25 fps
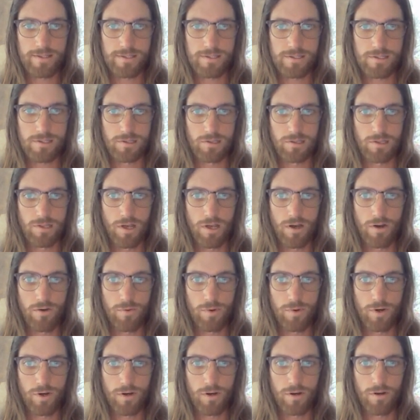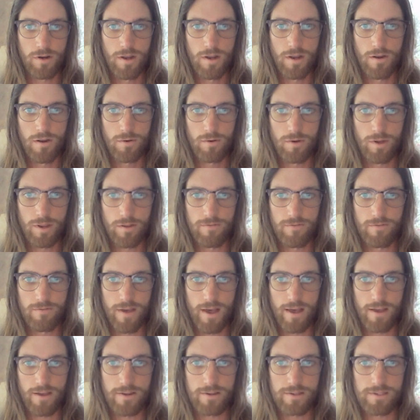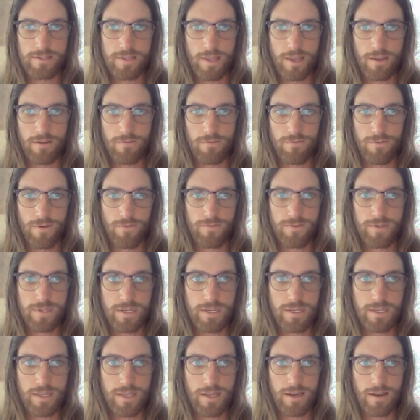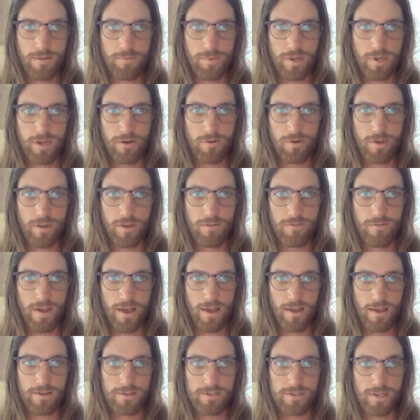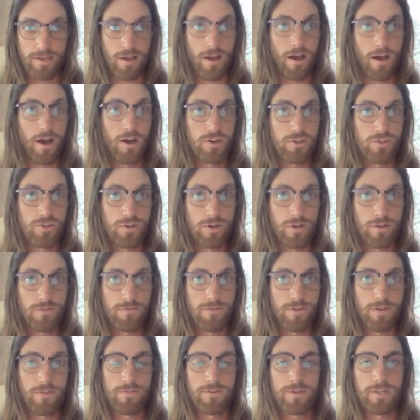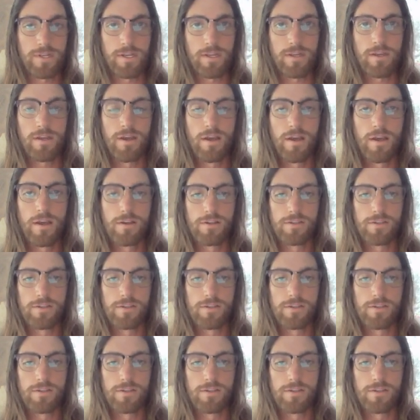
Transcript: This is lower, getting values like 50, then up here, getting values like 150.